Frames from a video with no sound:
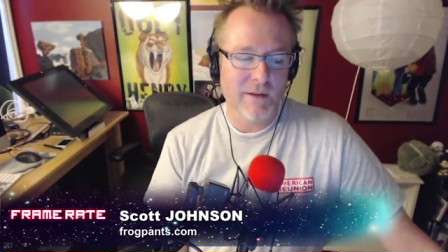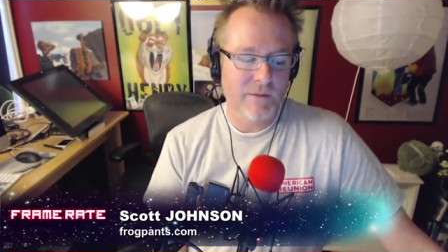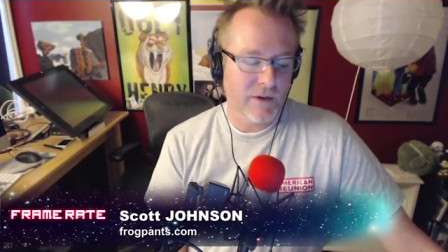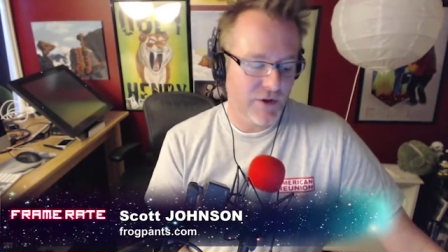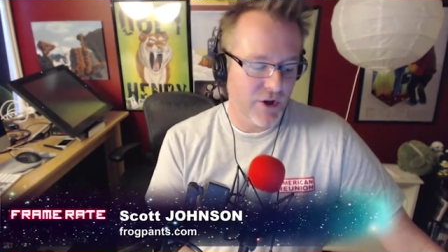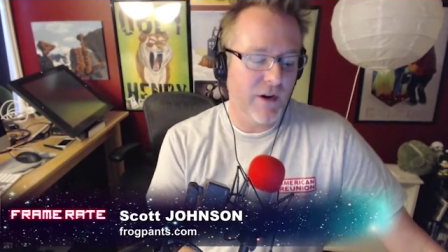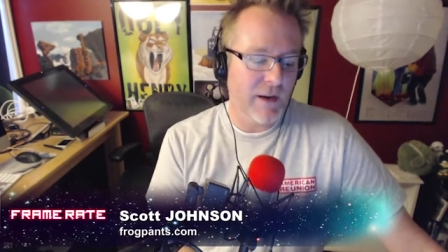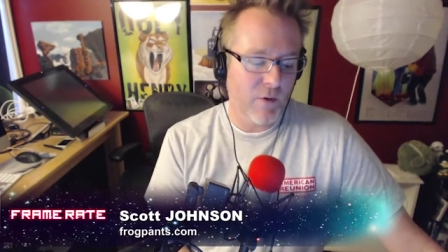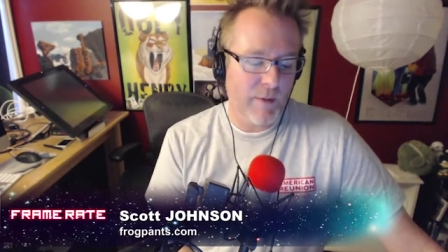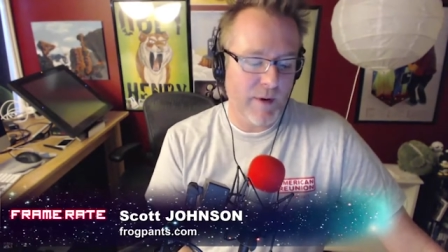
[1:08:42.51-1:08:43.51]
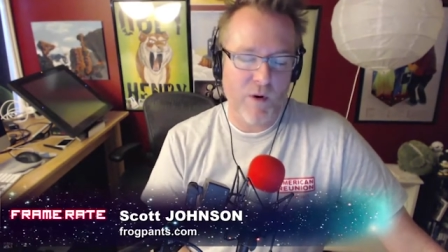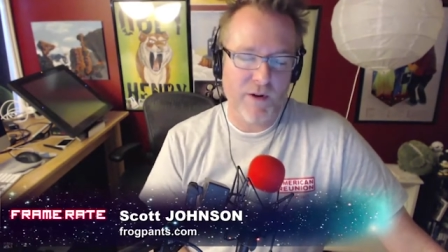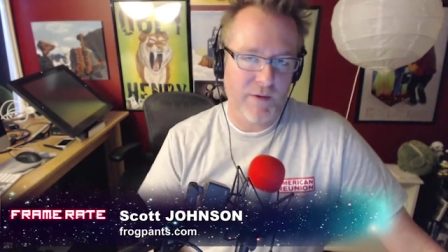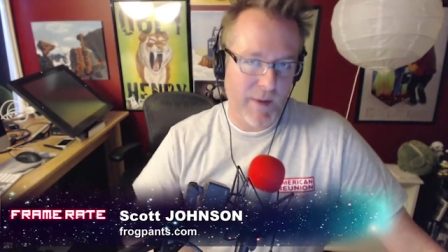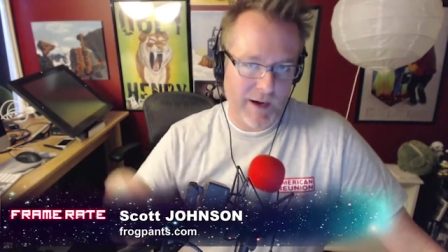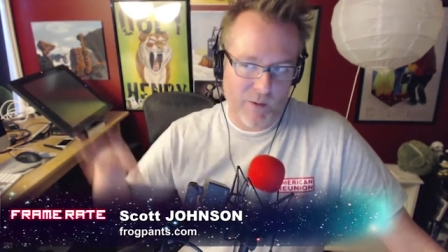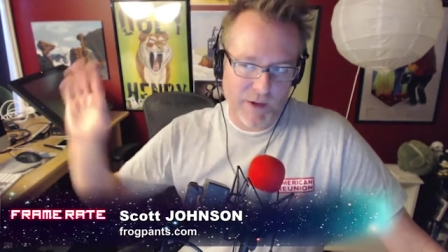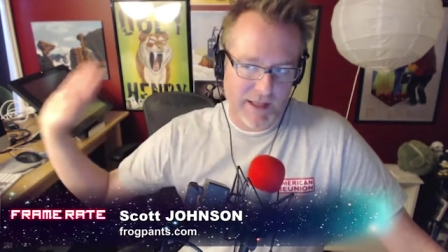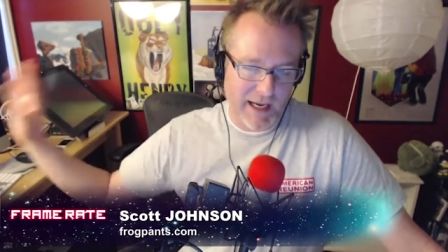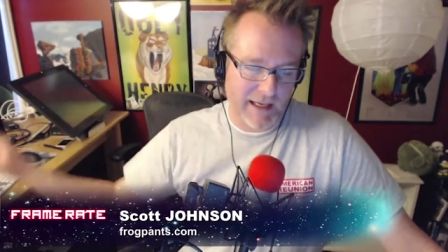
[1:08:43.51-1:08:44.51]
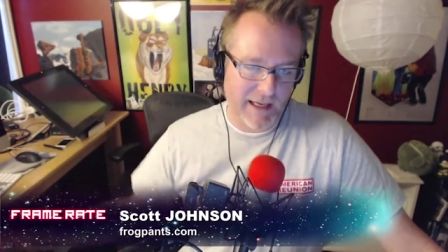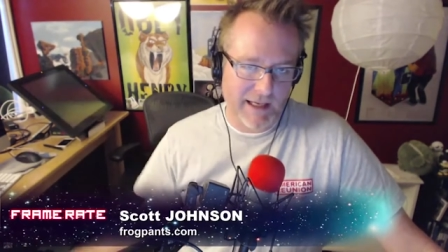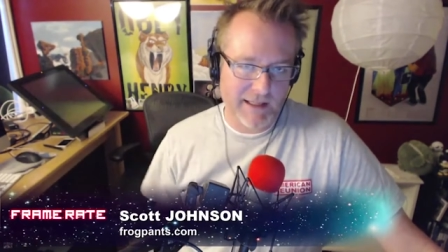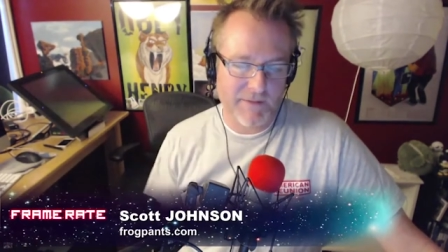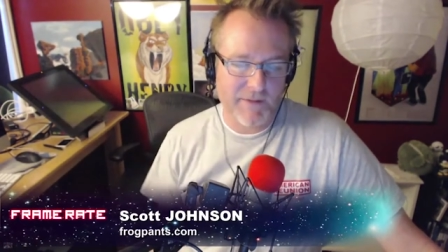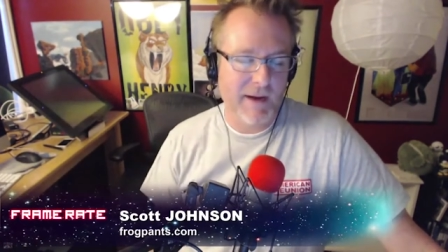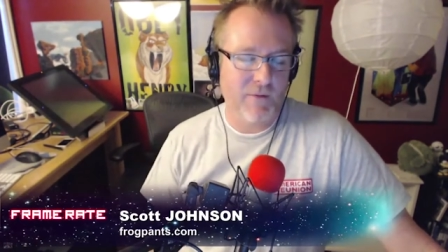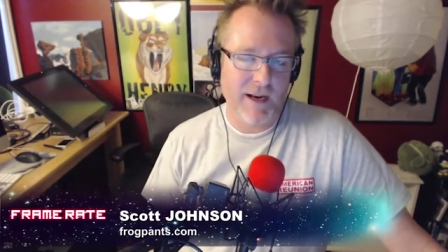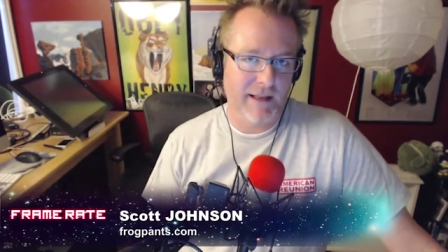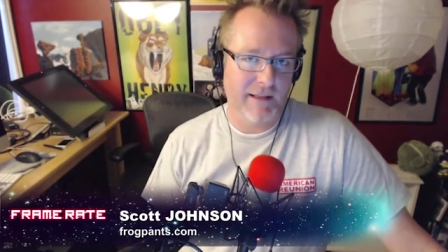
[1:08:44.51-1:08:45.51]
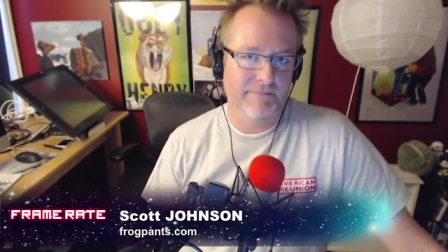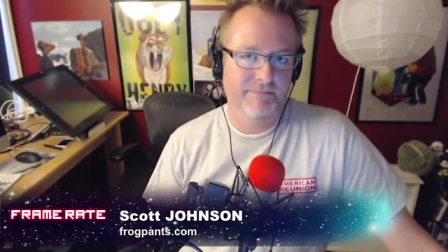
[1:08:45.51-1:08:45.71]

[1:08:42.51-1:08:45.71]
the, the journey will be worth no matter what the ending is, if they ever end it.